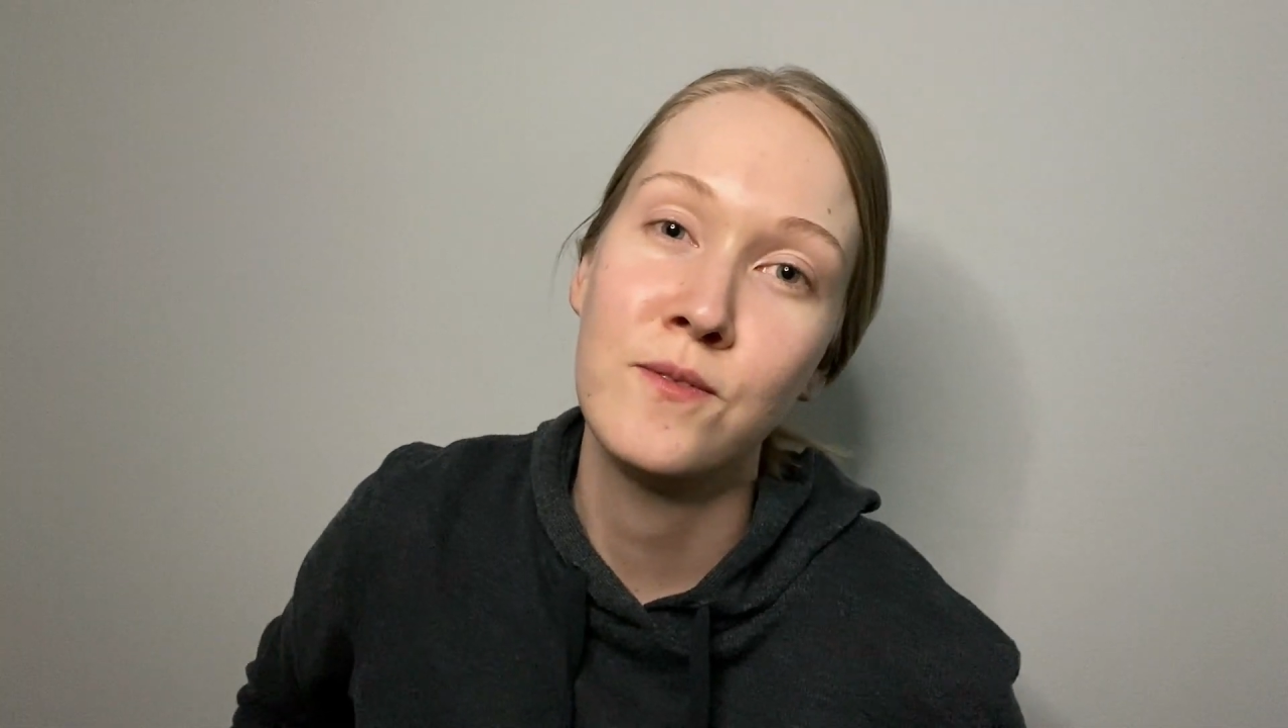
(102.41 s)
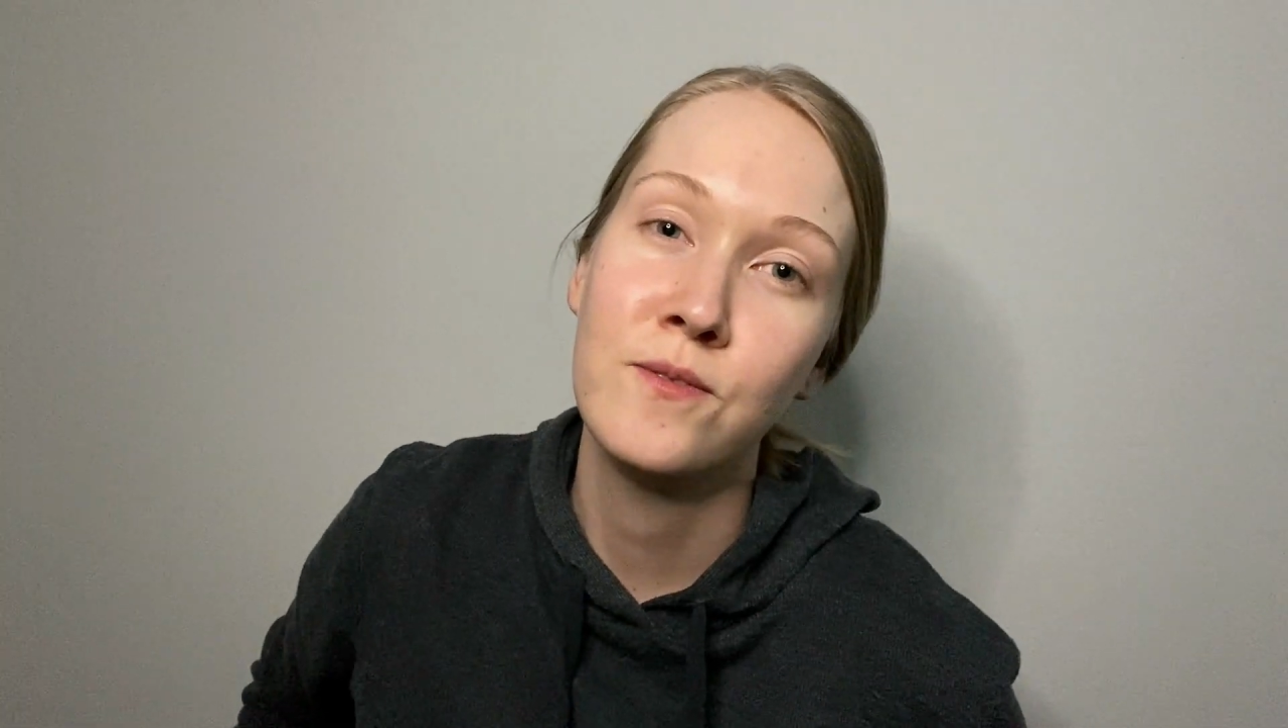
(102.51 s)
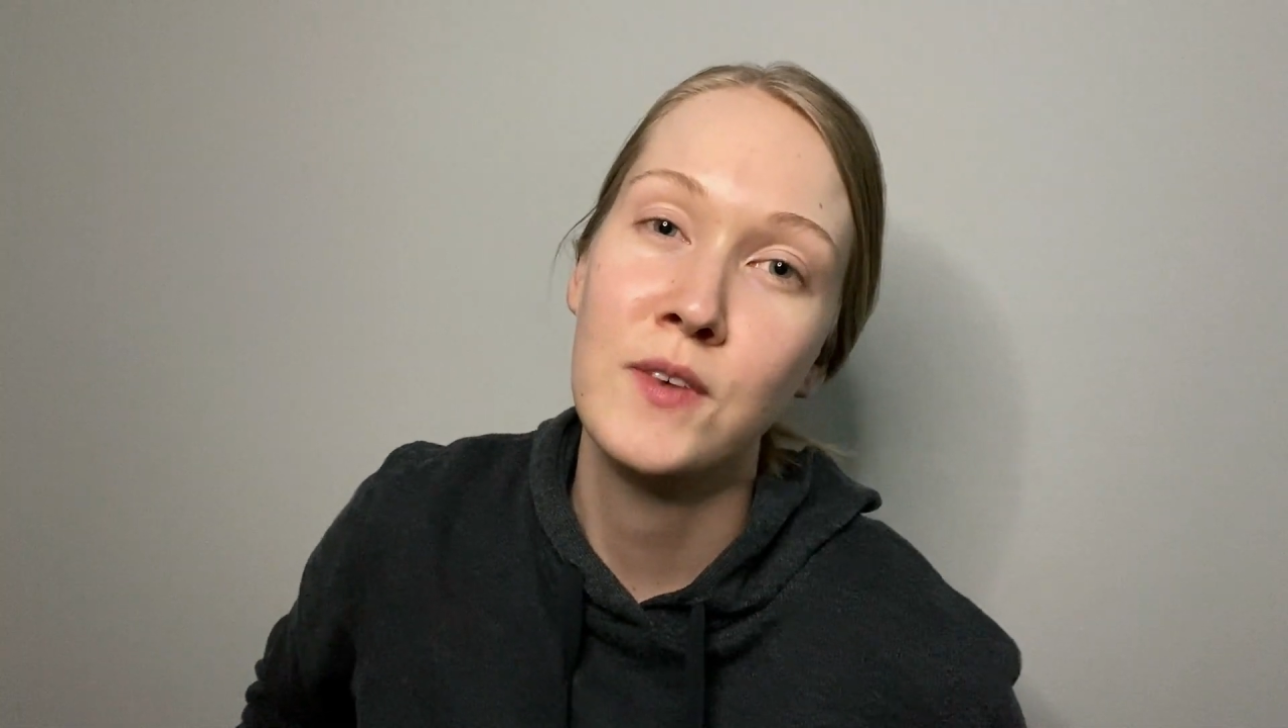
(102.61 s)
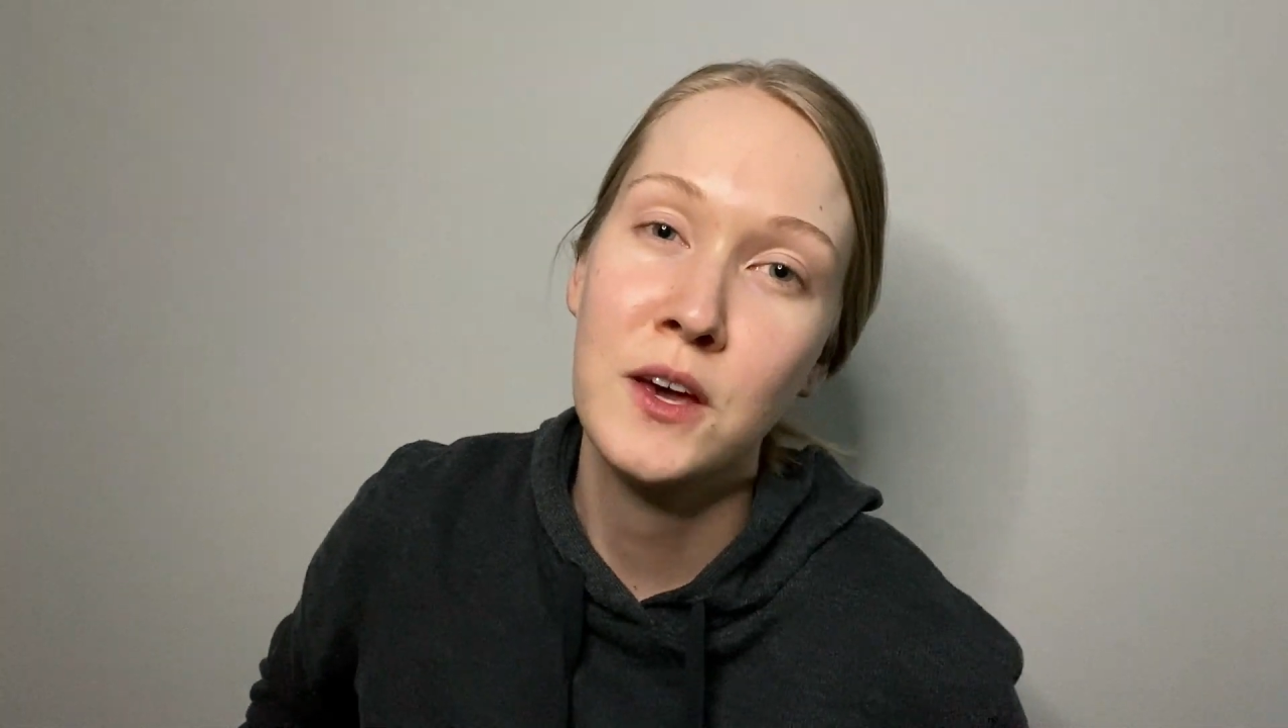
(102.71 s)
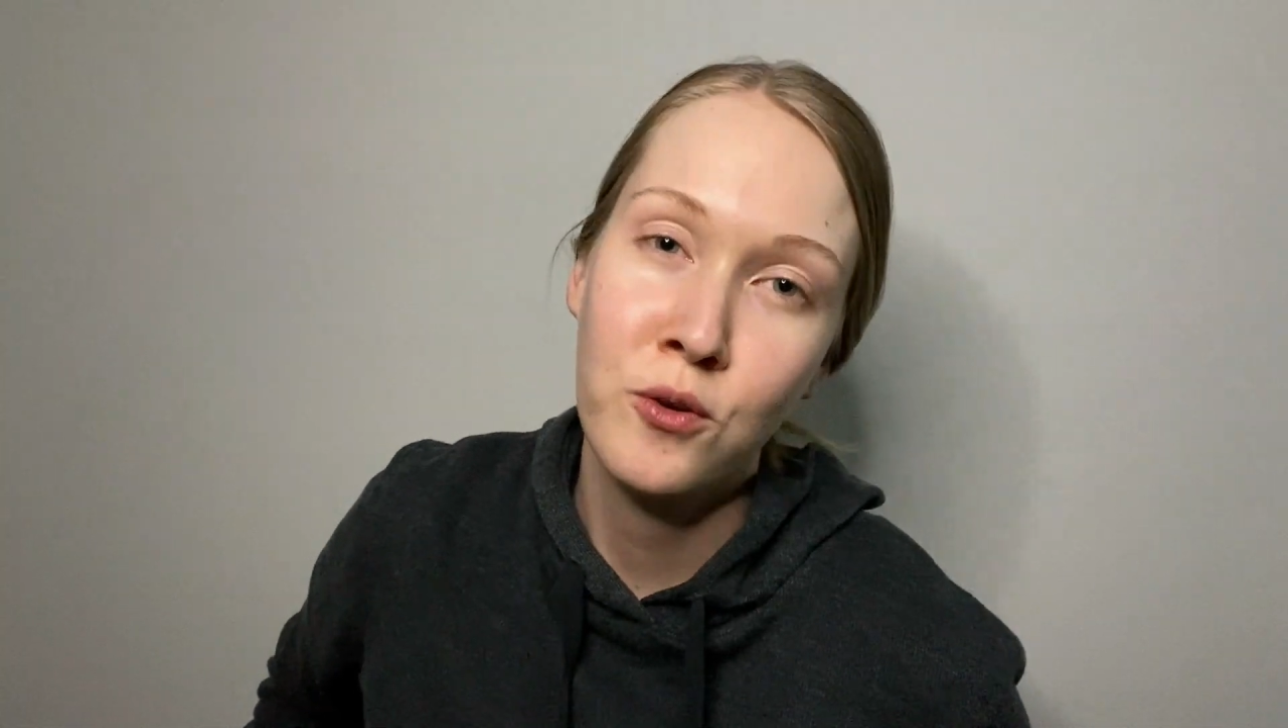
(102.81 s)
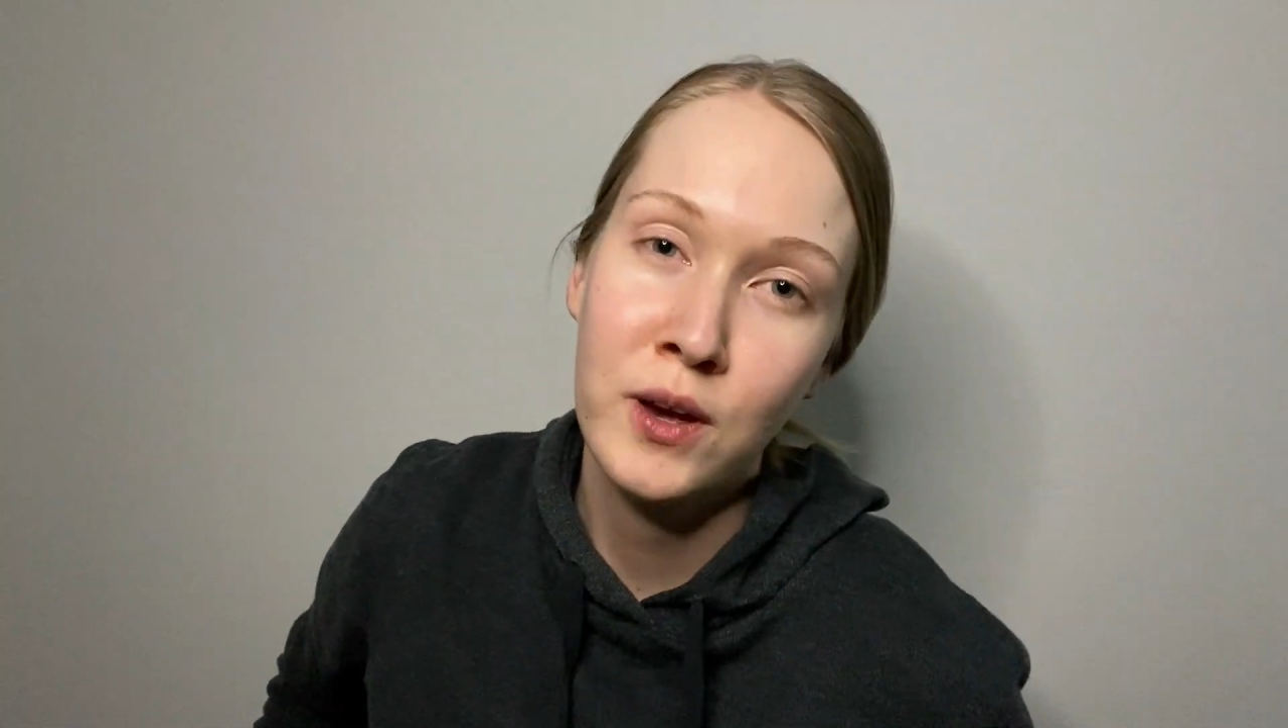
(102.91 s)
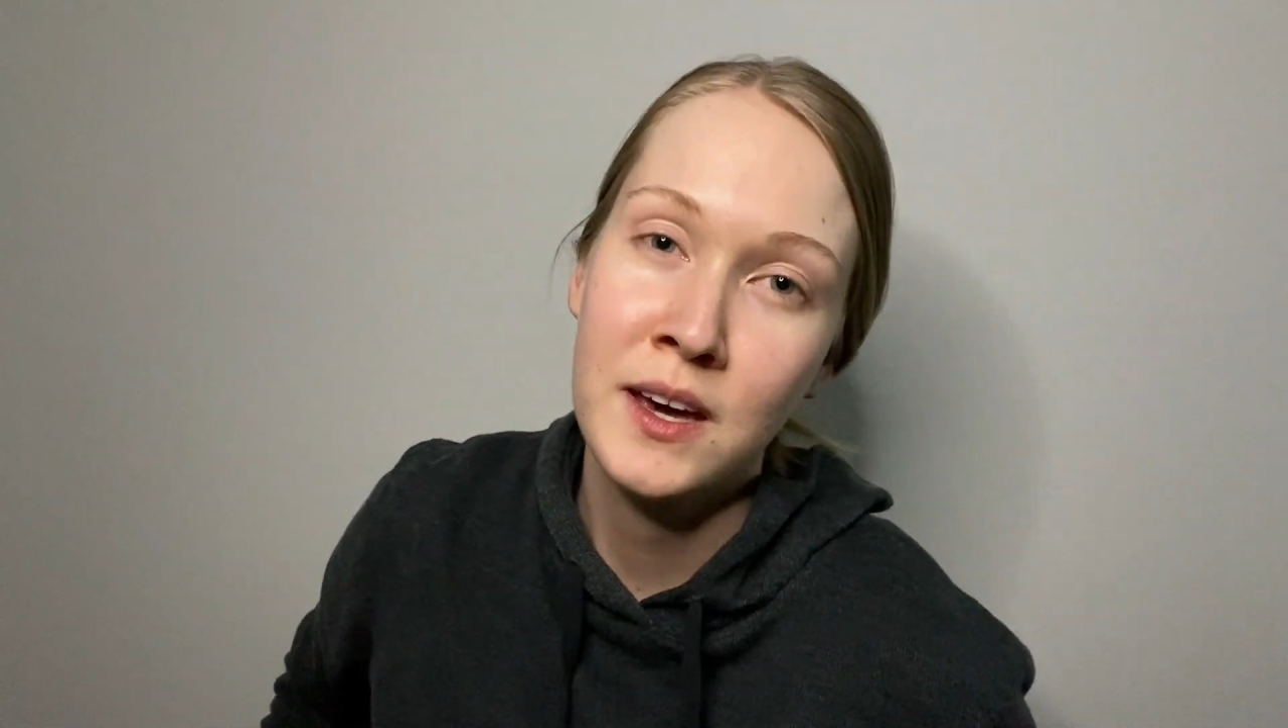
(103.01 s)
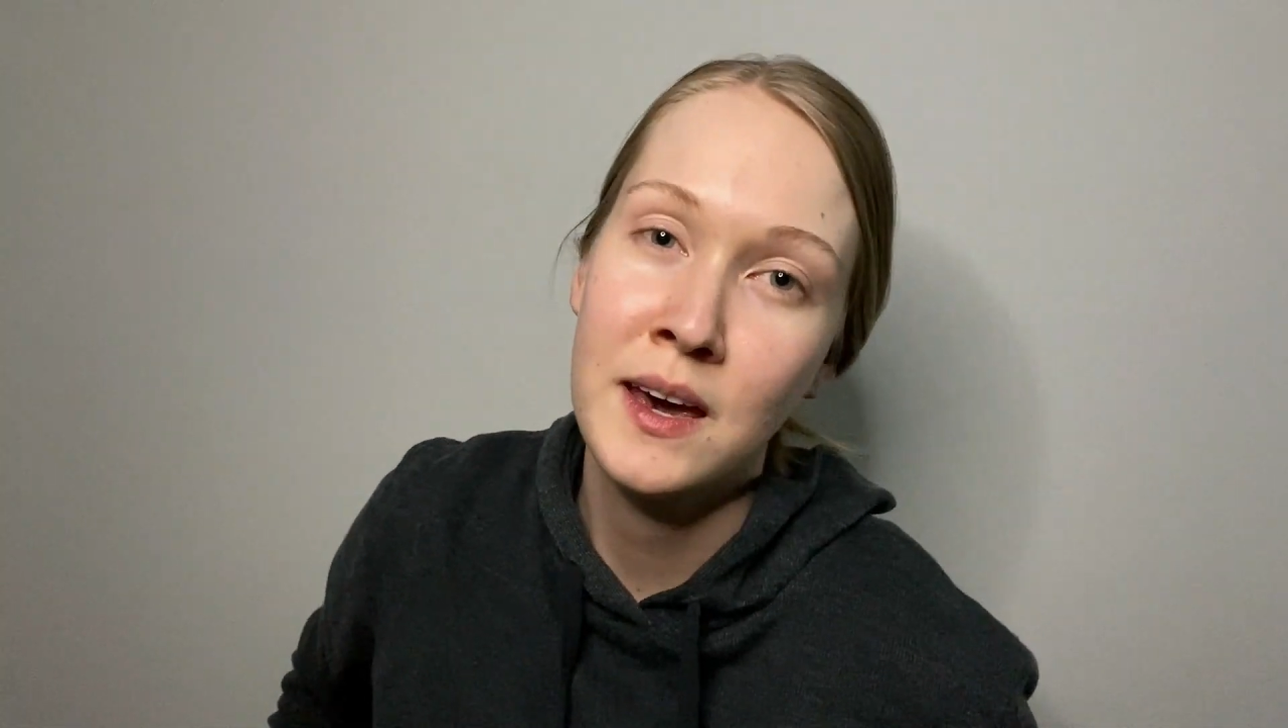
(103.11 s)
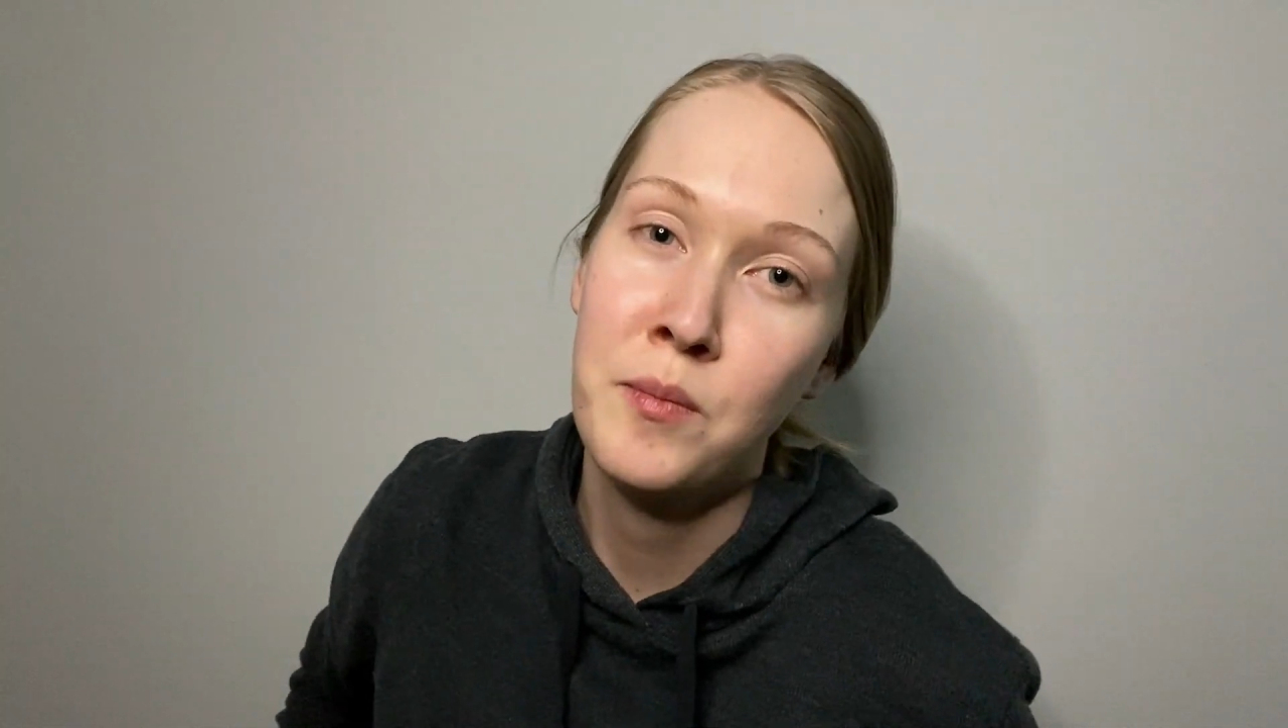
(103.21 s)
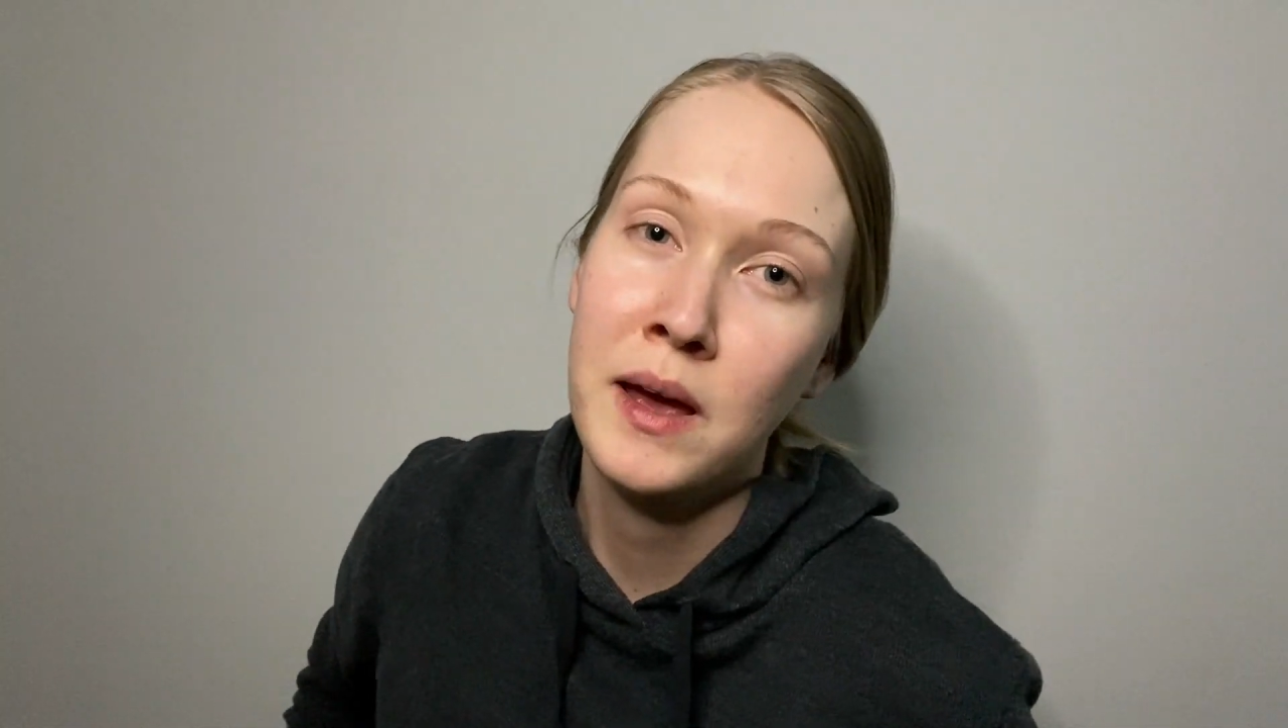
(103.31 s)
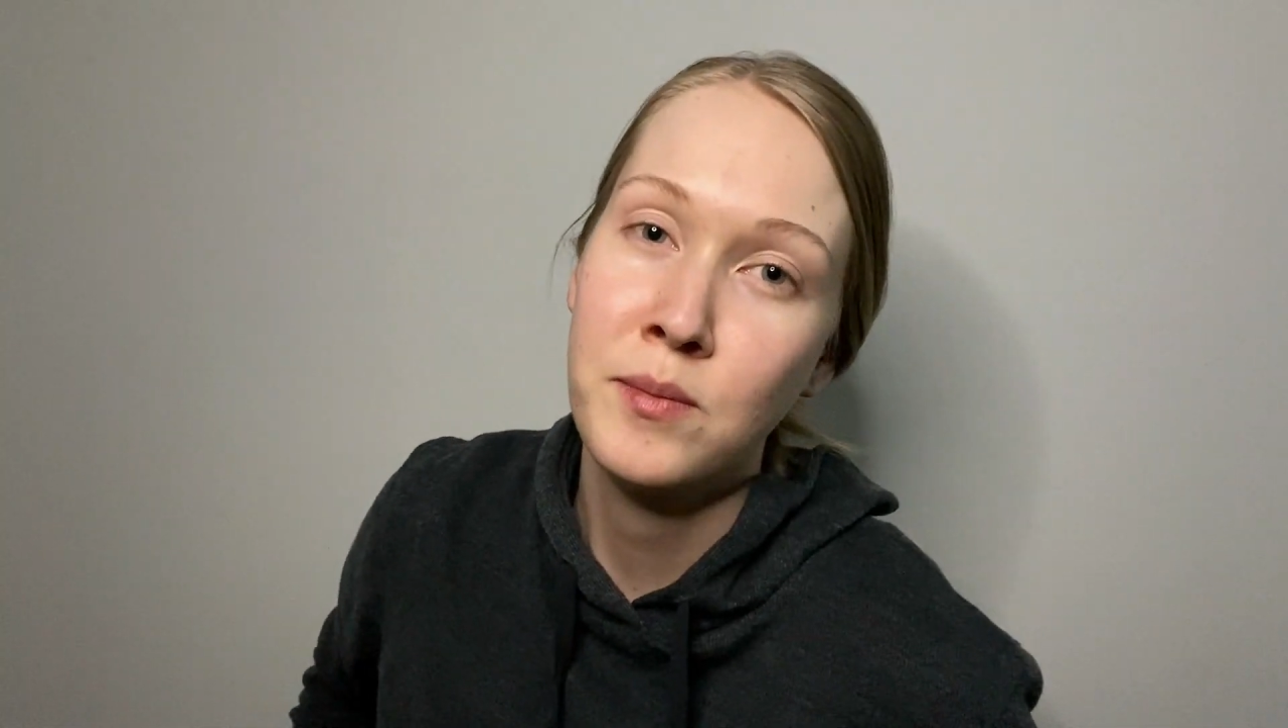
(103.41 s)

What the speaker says: figuring it might